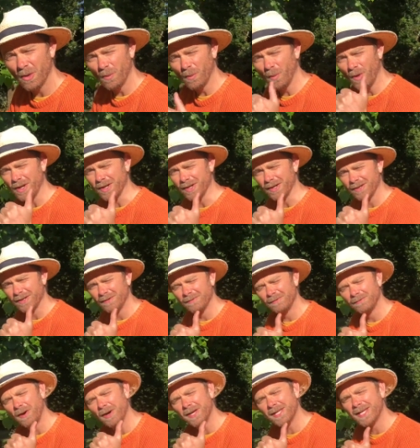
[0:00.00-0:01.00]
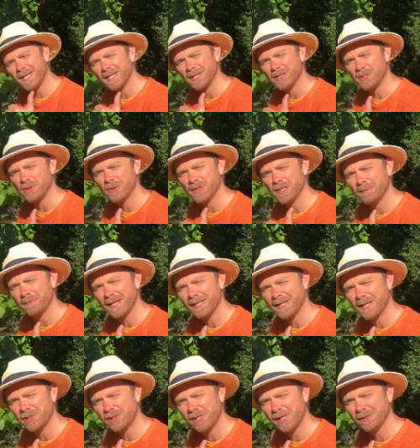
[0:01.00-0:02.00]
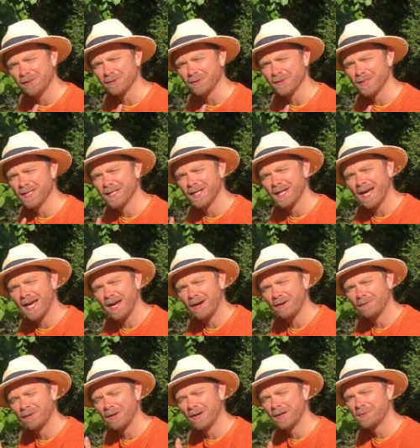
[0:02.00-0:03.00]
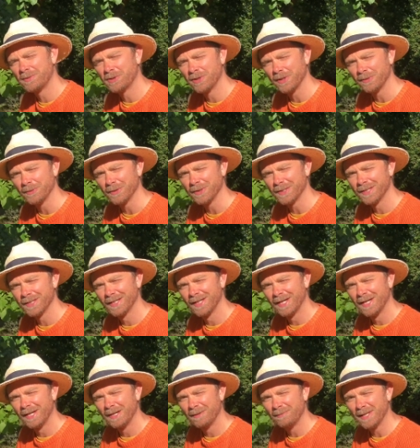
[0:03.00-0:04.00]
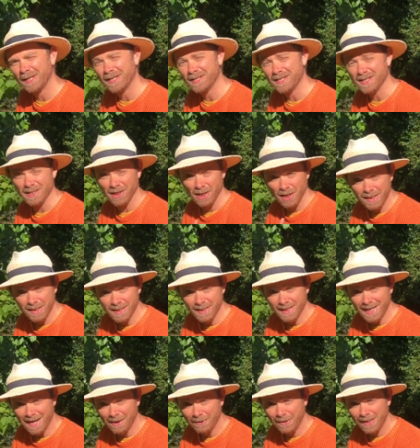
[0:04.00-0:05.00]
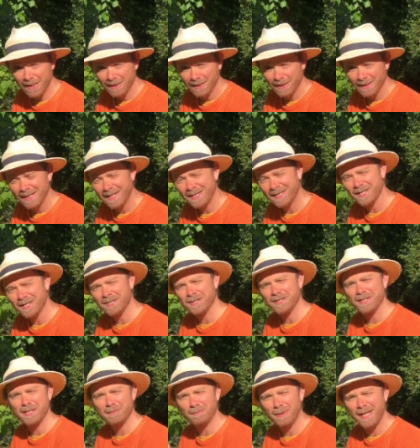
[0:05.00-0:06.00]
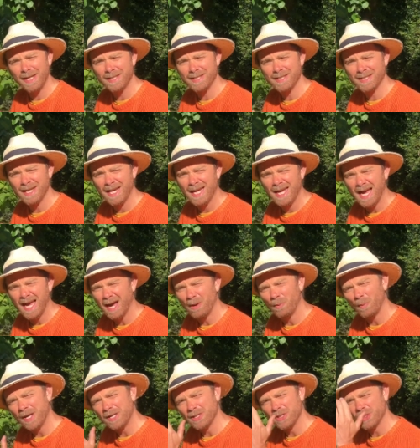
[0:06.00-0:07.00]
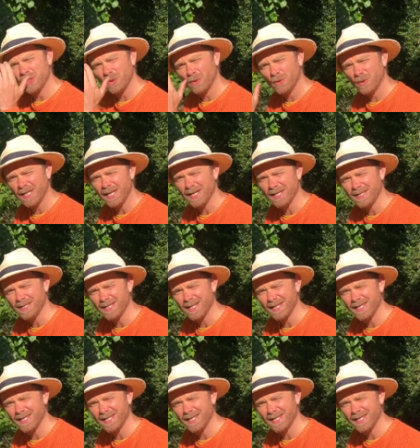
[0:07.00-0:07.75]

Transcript: 1. Vikings used to make their shields out of lime tree wood because it's light to carry, it doesn't split, and when a sword hits